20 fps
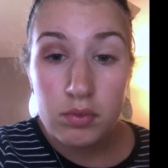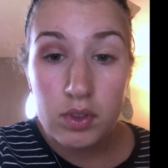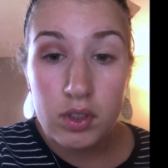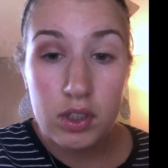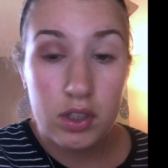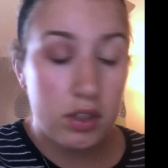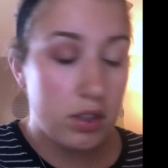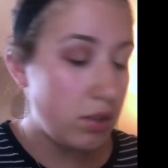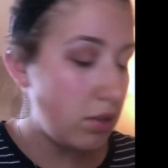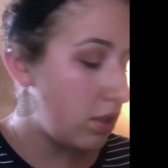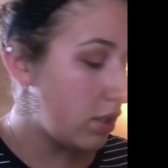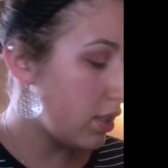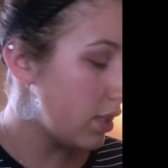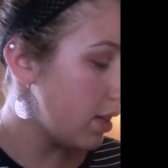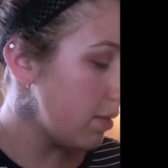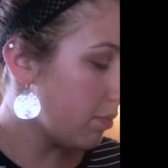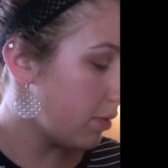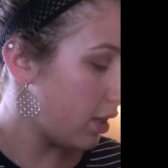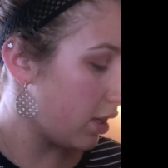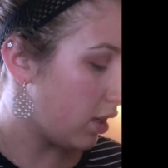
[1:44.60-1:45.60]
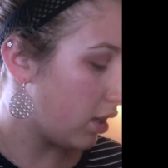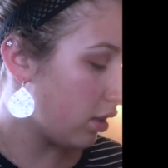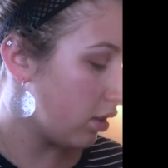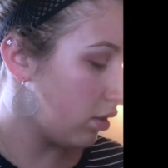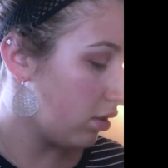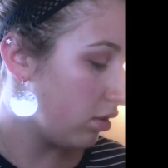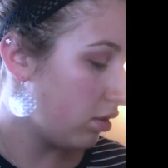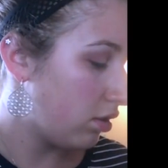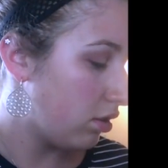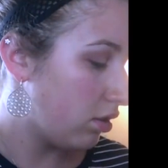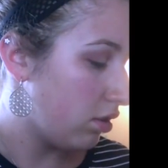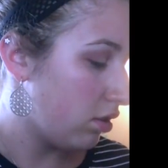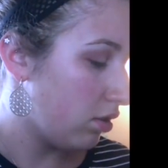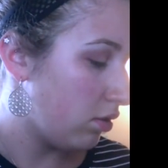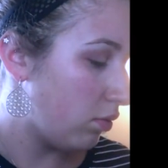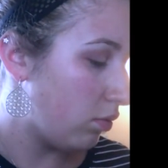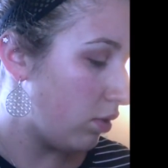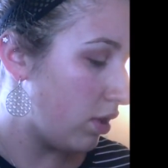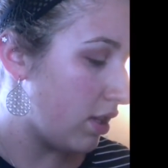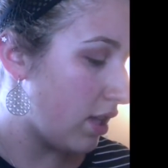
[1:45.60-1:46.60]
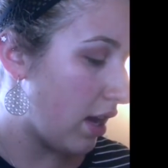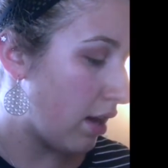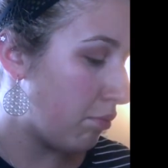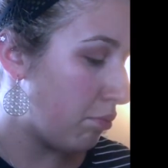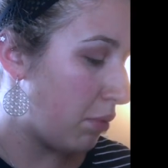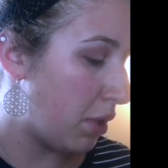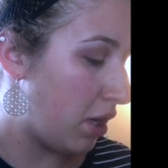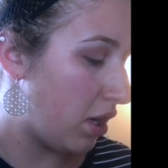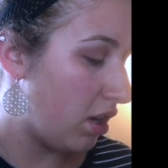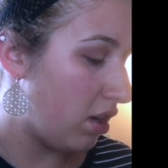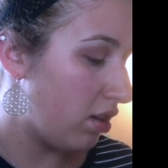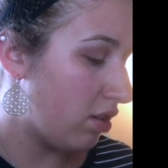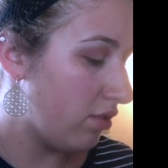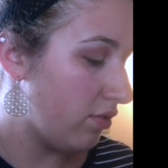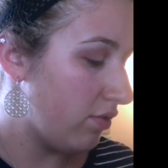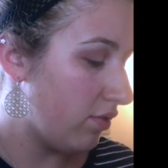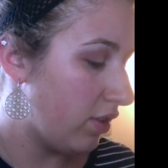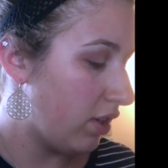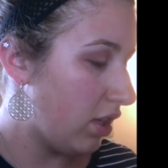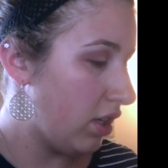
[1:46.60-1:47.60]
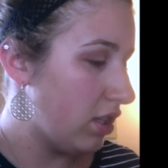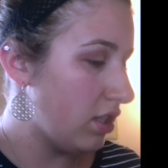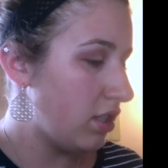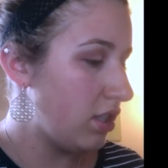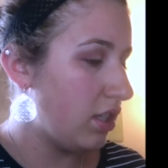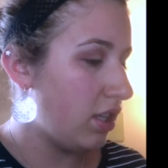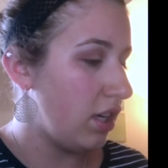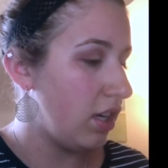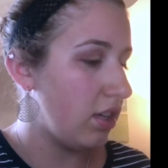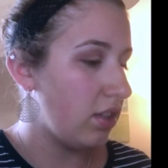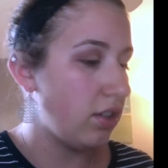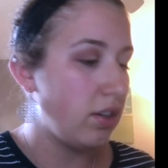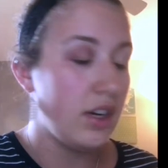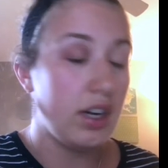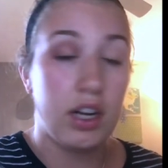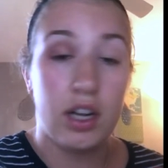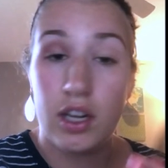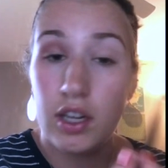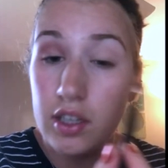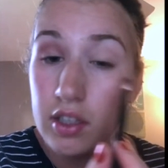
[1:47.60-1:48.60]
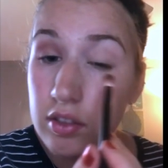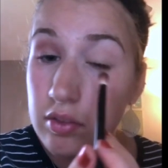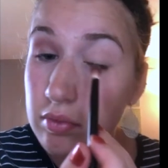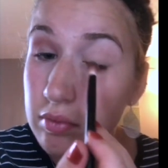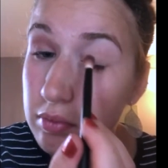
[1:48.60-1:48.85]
I'm gonna do the same thing with that mauve onto the other eye.